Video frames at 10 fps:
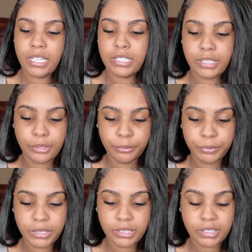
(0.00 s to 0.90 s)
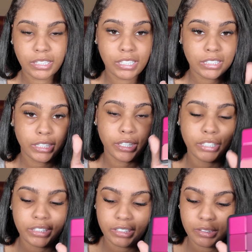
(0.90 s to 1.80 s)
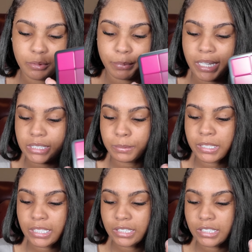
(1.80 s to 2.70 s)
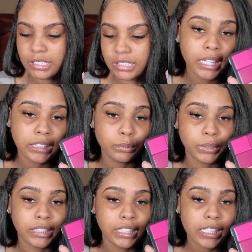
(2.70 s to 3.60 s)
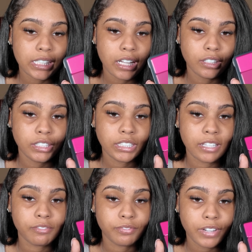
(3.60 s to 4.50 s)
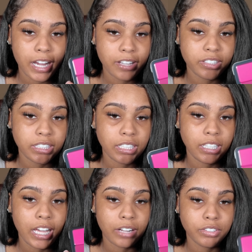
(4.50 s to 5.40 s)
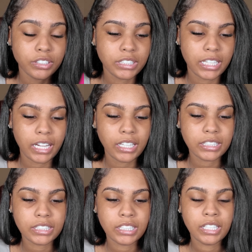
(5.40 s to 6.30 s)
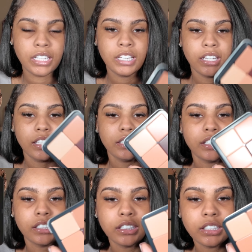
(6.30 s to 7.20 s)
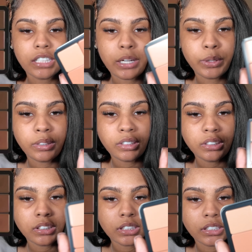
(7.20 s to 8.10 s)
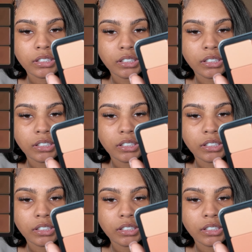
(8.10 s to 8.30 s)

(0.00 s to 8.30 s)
so it doesn't hurt to buy something like this. Price was $6.05 after tax. So this is how it looks.